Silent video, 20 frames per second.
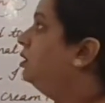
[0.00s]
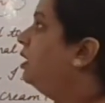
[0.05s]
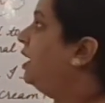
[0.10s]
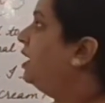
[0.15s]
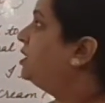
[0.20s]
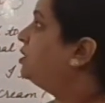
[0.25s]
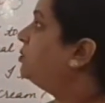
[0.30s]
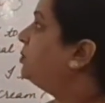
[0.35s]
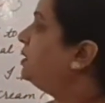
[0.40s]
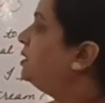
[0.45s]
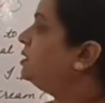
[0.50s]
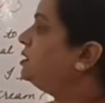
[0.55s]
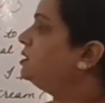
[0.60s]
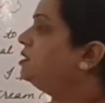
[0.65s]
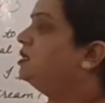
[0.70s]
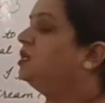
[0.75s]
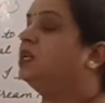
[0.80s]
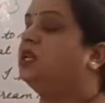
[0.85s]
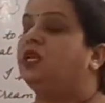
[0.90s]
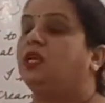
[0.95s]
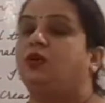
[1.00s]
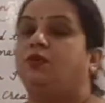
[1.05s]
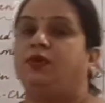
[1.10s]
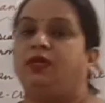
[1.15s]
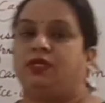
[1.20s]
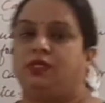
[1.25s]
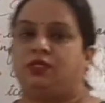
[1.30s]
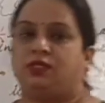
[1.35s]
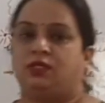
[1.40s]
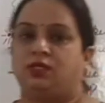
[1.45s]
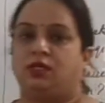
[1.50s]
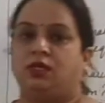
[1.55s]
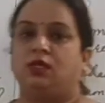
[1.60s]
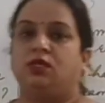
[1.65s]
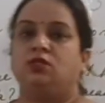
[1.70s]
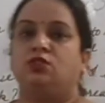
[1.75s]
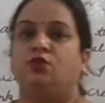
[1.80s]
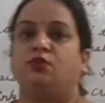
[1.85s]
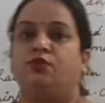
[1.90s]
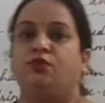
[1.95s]
express the request.
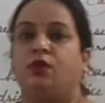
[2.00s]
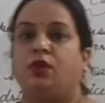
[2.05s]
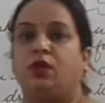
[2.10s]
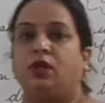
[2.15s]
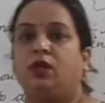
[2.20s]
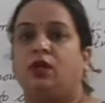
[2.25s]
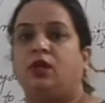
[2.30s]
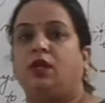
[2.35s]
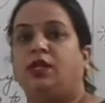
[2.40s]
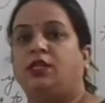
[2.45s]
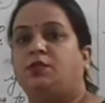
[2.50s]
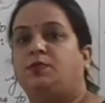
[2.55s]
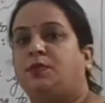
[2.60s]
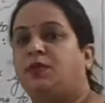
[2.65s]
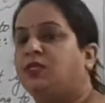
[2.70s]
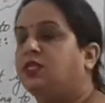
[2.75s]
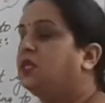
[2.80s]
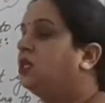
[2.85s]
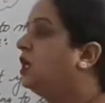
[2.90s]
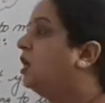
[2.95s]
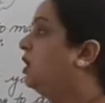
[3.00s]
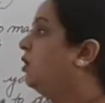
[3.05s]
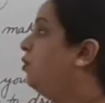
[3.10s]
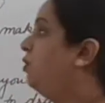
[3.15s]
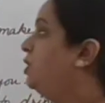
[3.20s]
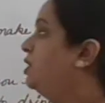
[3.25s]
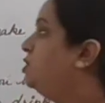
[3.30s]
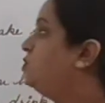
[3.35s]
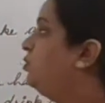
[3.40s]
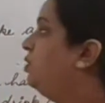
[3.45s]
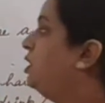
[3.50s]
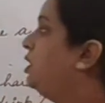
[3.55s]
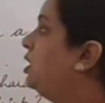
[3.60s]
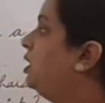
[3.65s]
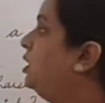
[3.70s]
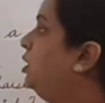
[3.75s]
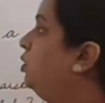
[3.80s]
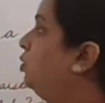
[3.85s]
So for expressing request, we can